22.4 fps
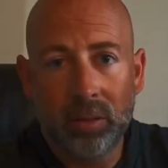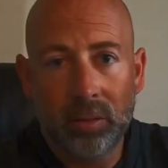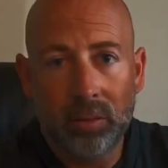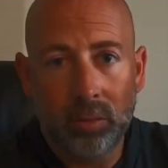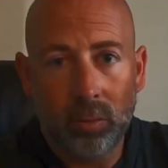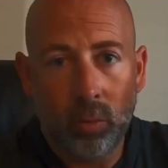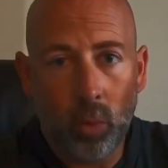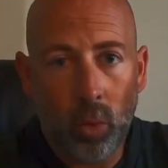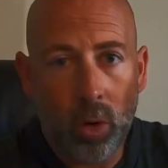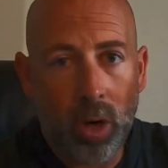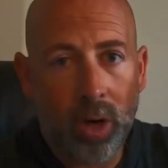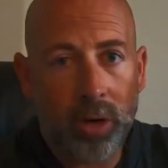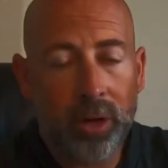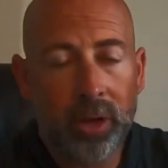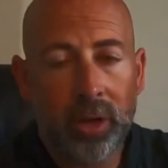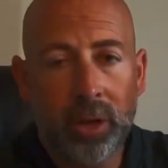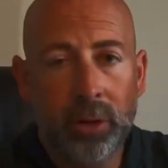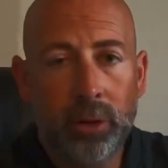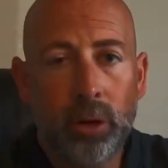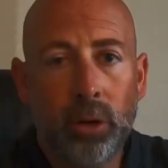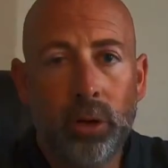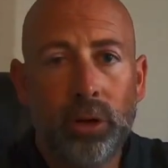water
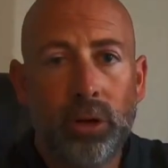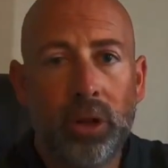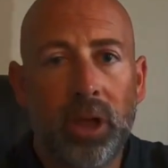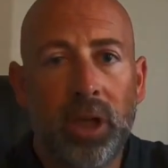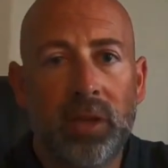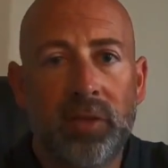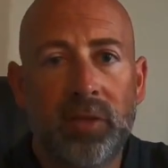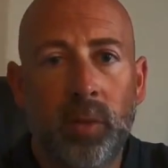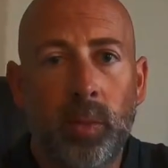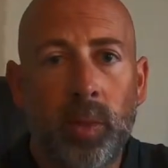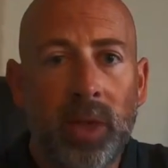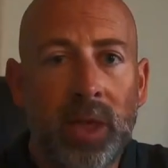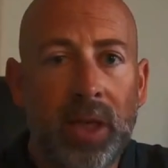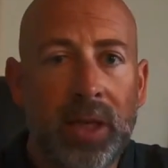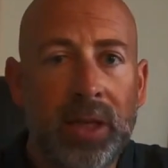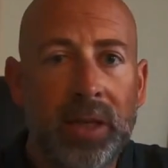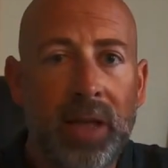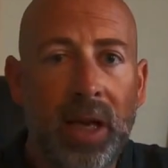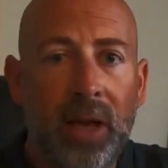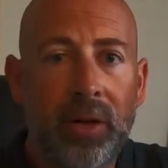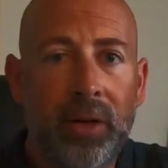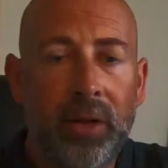and nutrients from getting
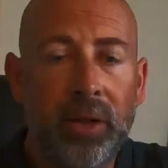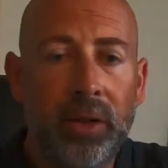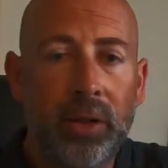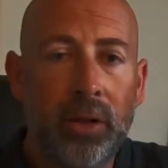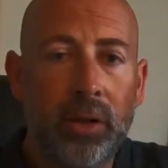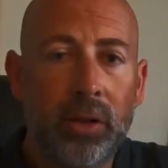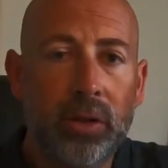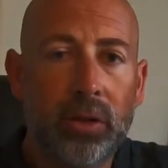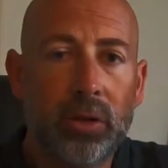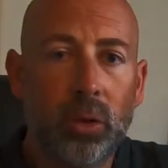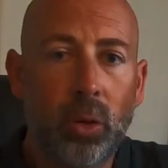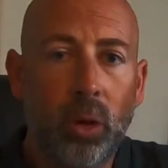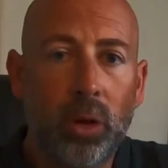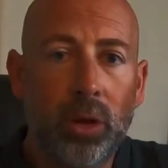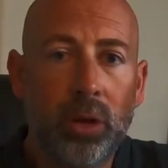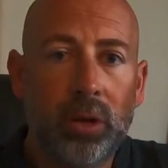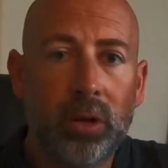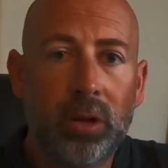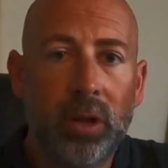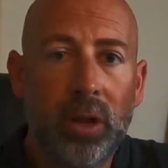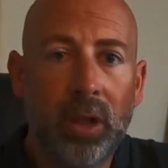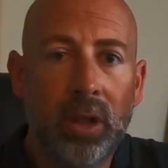down into your
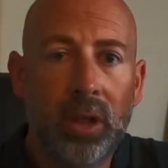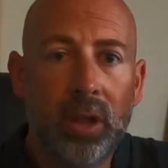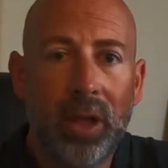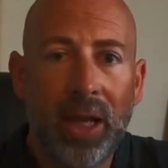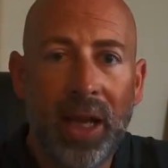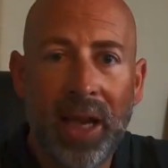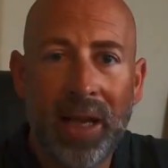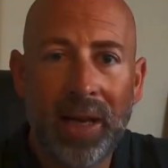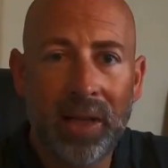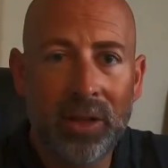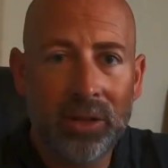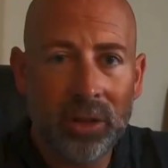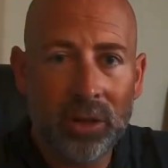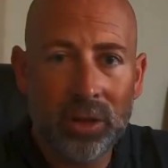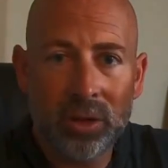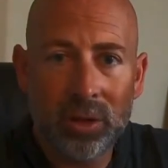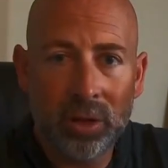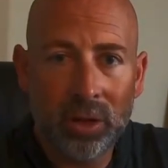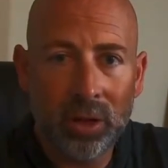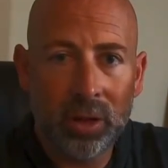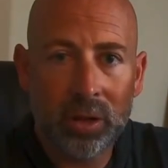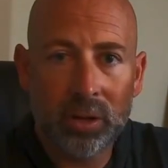soil, and it
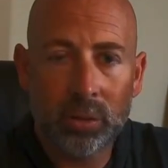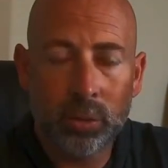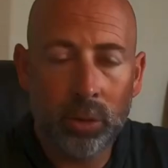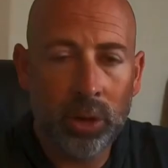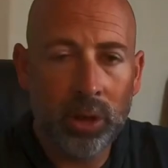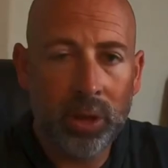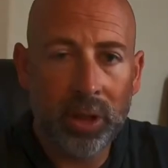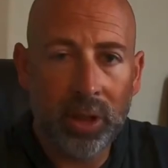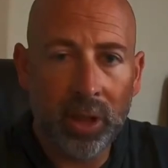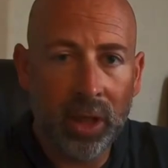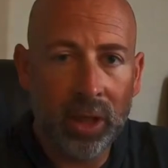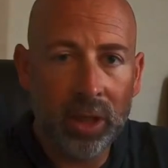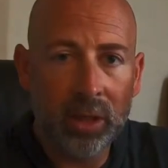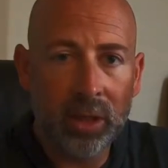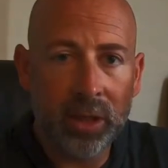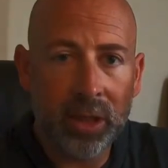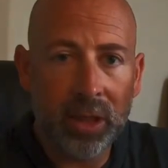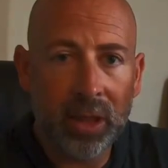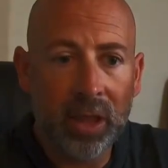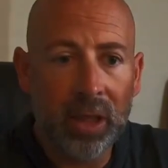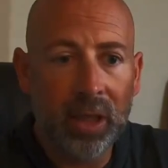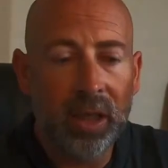just looks really
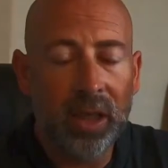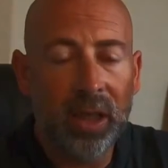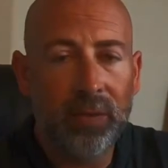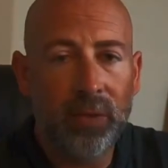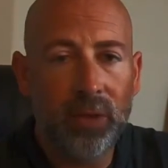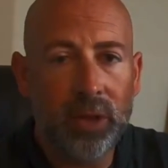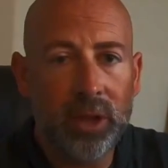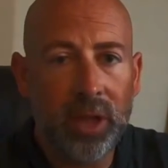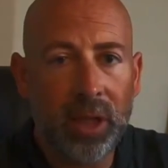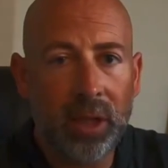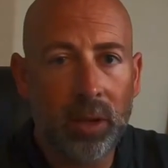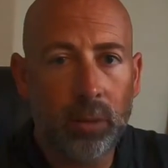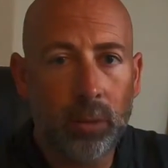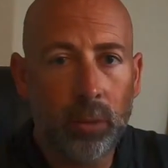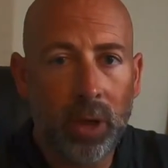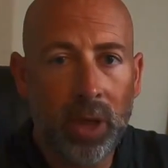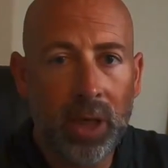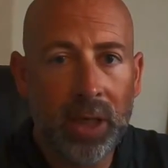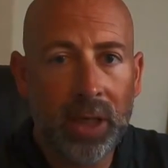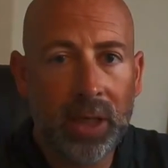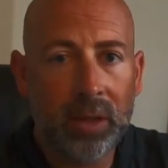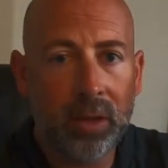ugly. If you take a
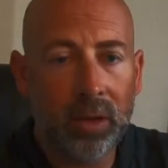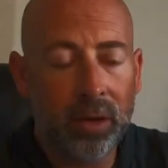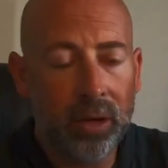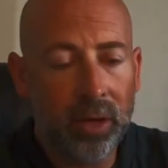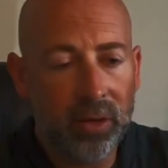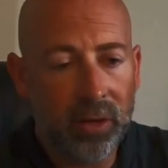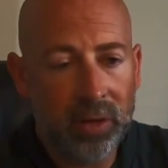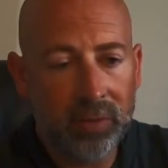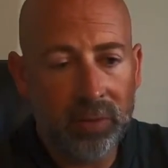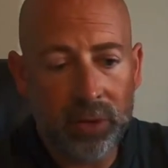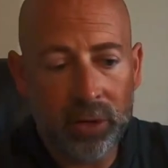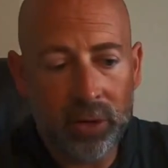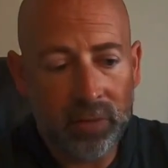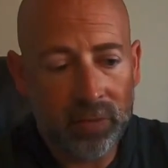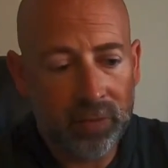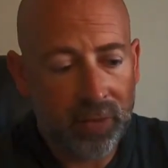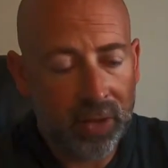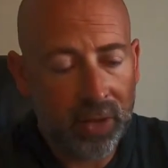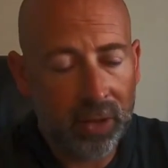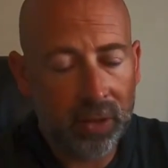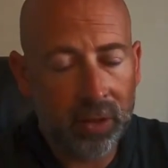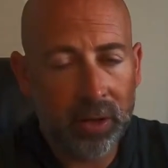rake or even your
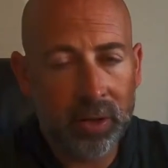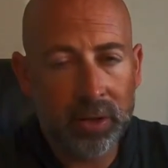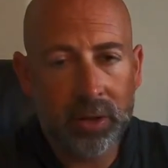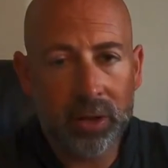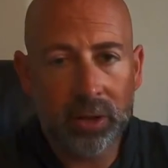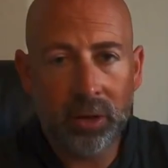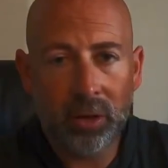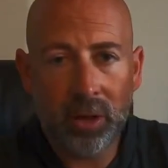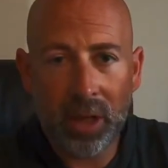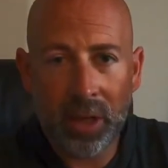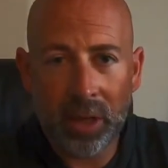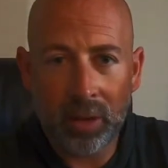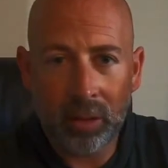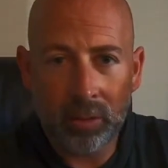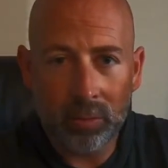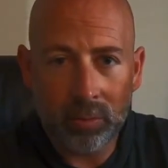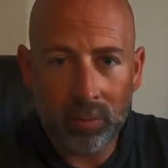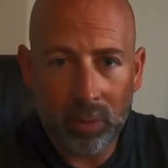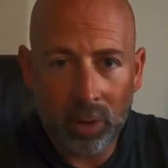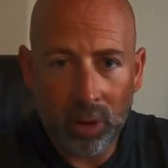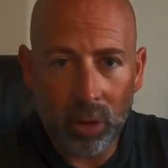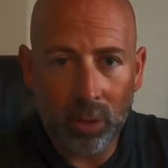fingers and you kind of
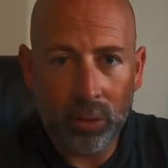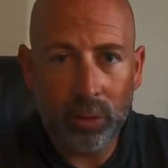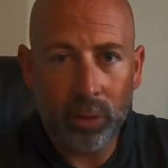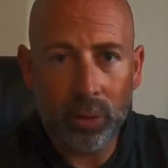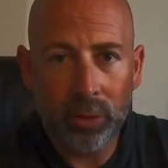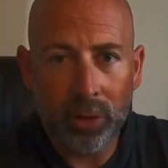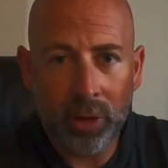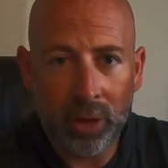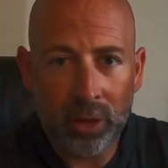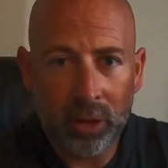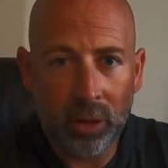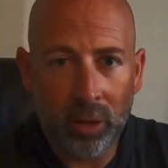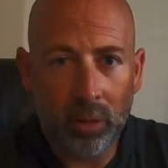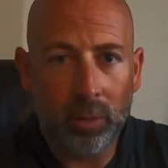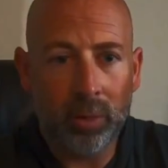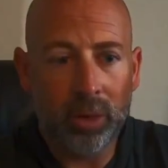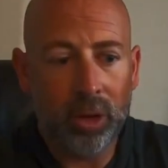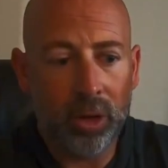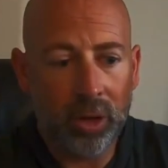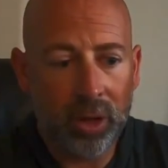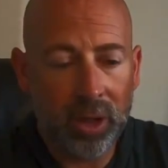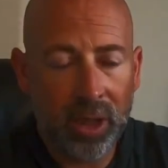go through there and
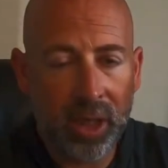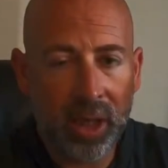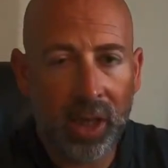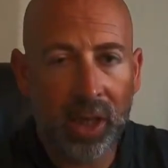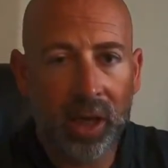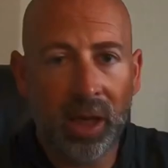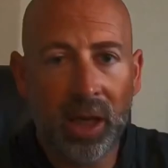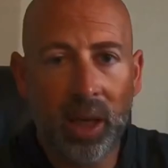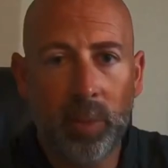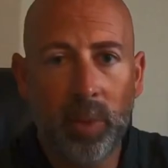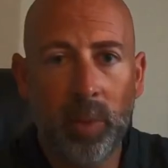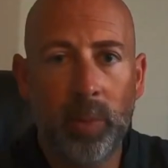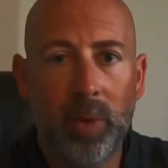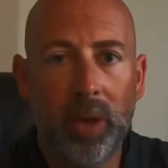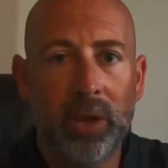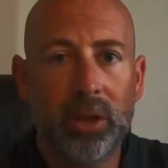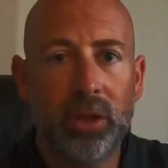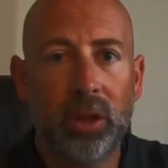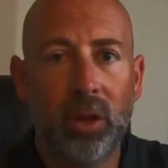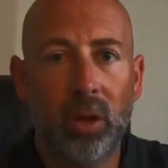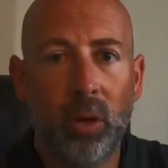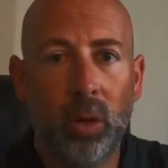you're kicking up a
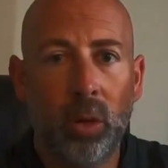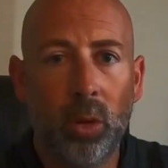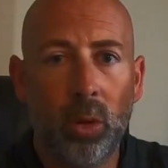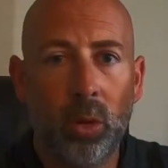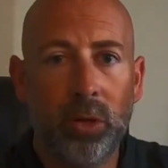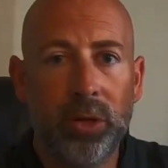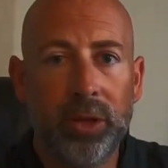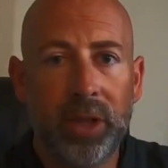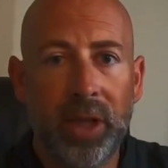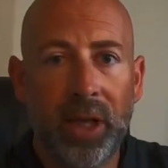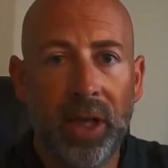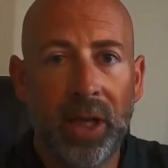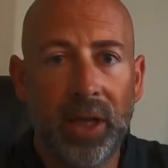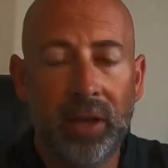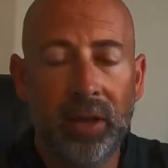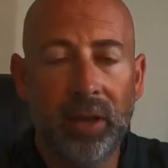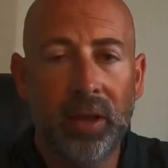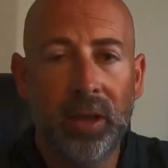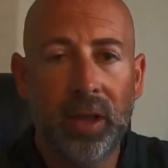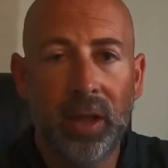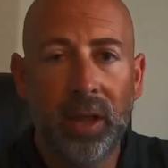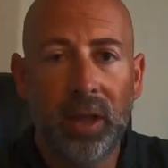bunch of old
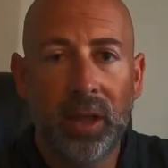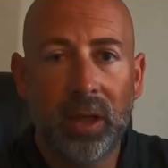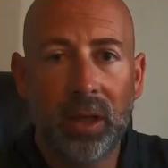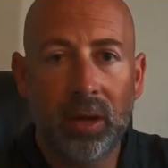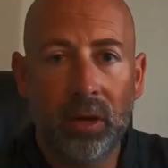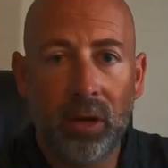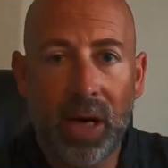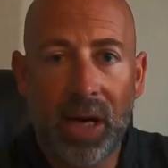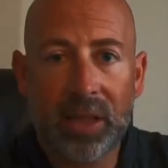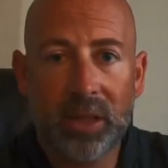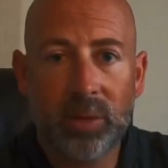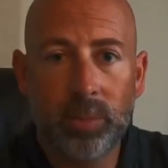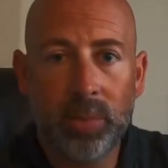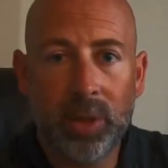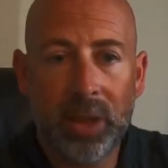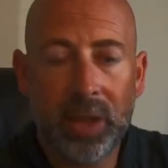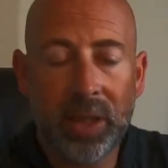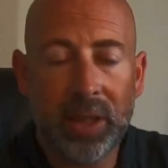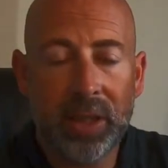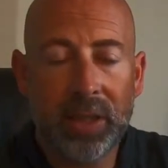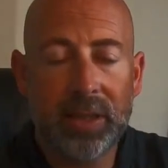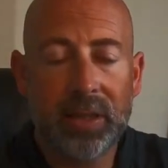dead grass
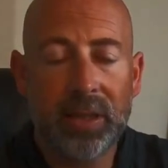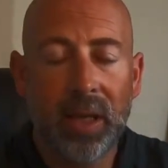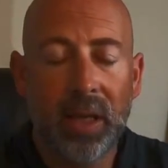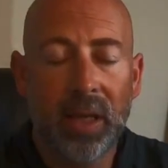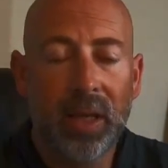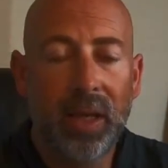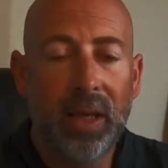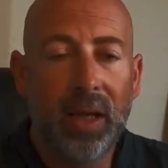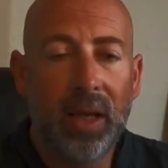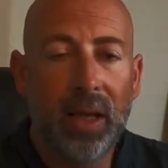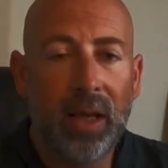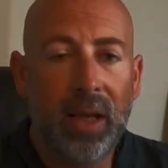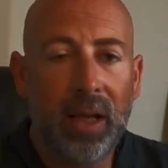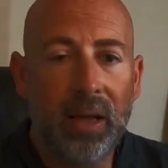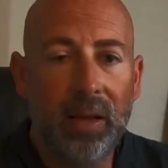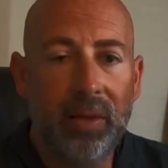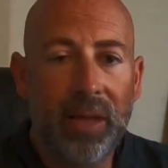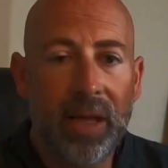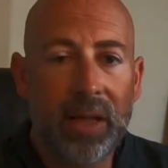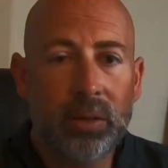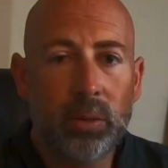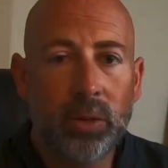blades,
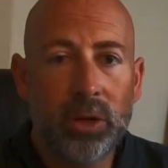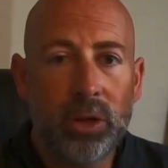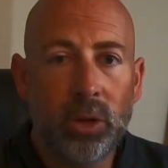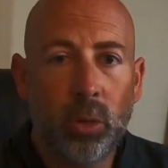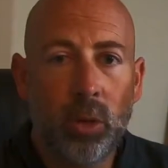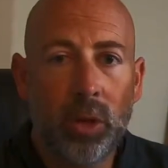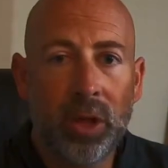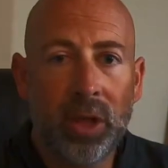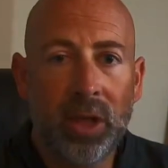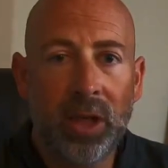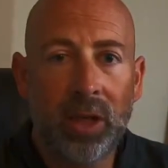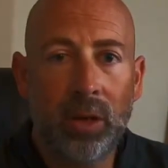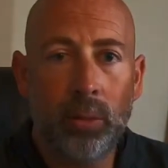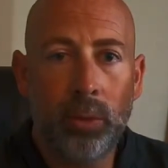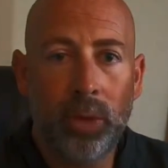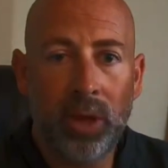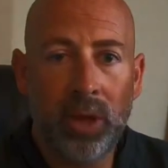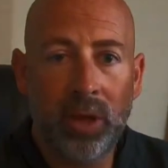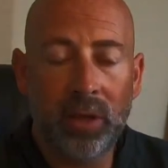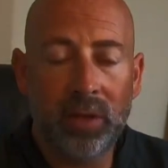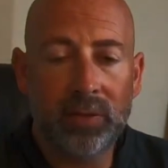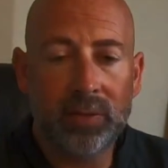that's what you want to get
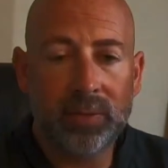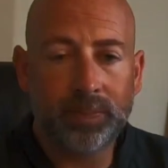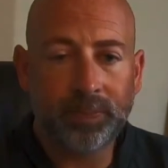rid of.